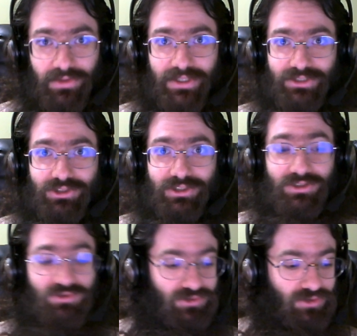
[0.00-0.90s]
that's just
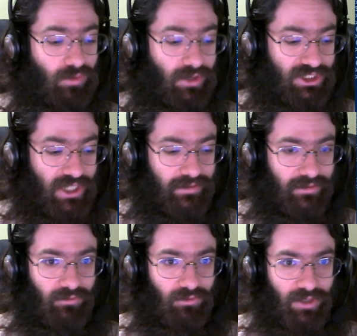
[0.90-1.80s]
because there's no one in chat
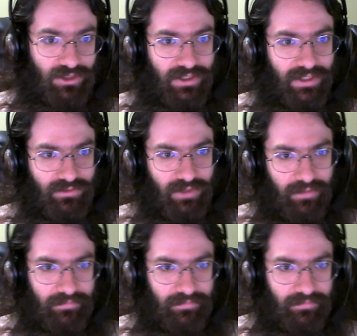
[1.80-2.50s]
and no one watching. That's okay.